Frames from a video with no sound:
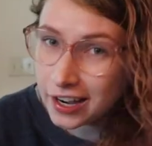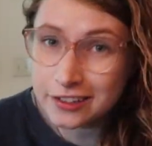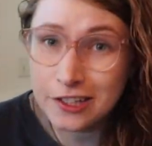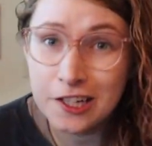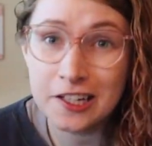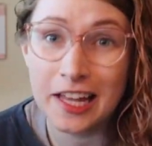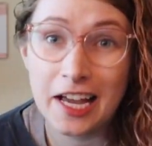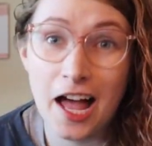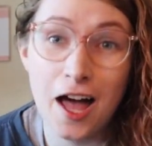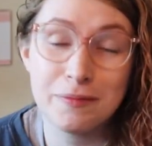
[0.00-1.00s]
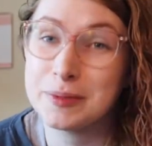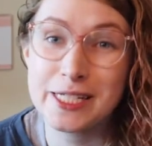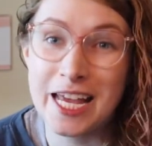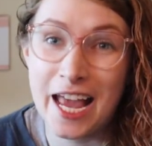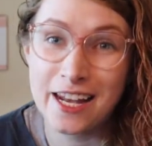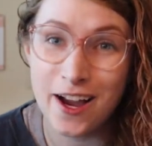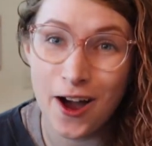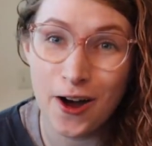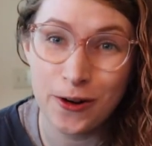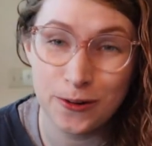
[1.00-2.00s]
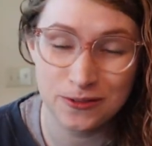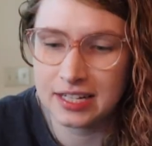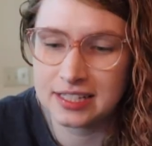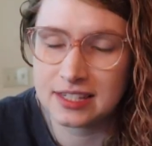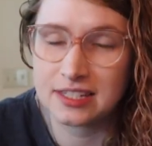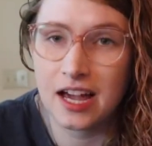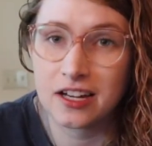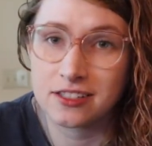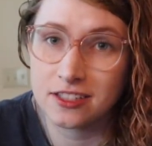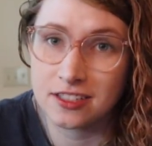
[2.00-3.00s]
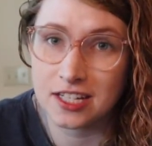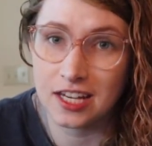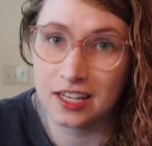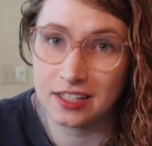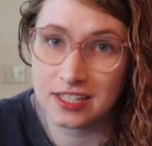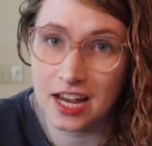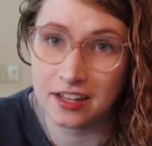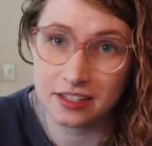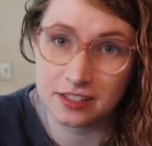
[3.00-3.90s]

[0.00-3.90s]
I look like a potato. It's National Tequila Day and